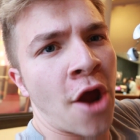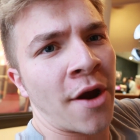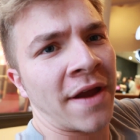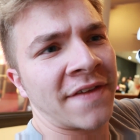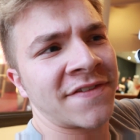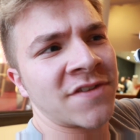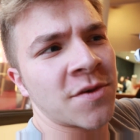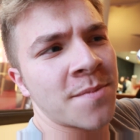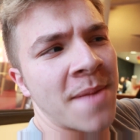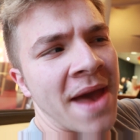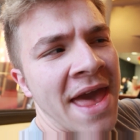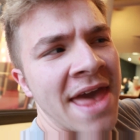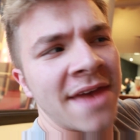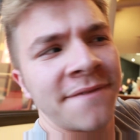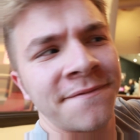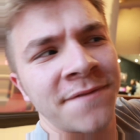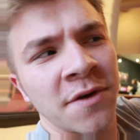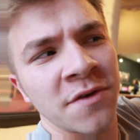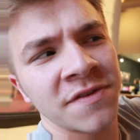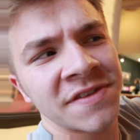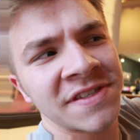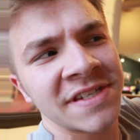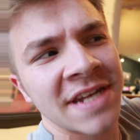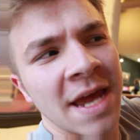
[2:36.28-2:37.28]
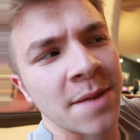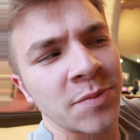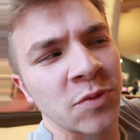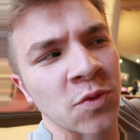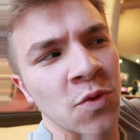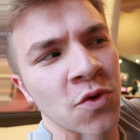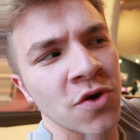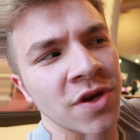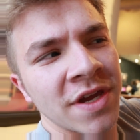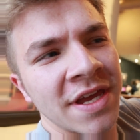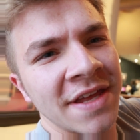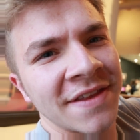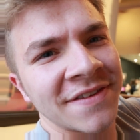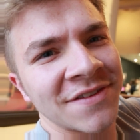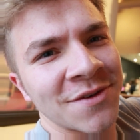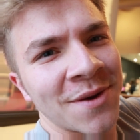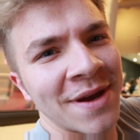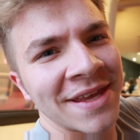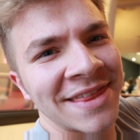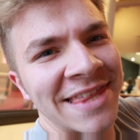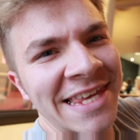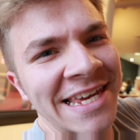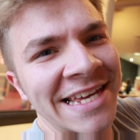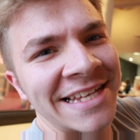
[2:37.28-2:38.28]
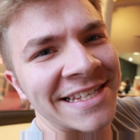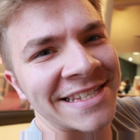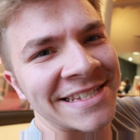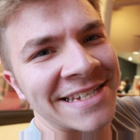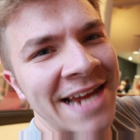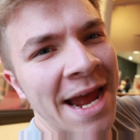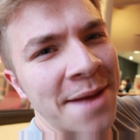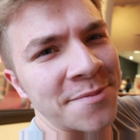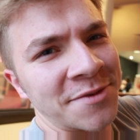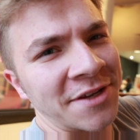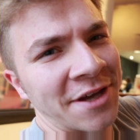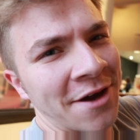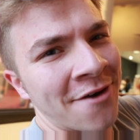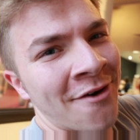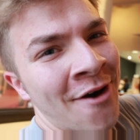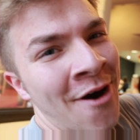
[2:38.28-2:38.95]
All right, so my headphones stopped working, so I think it's time to go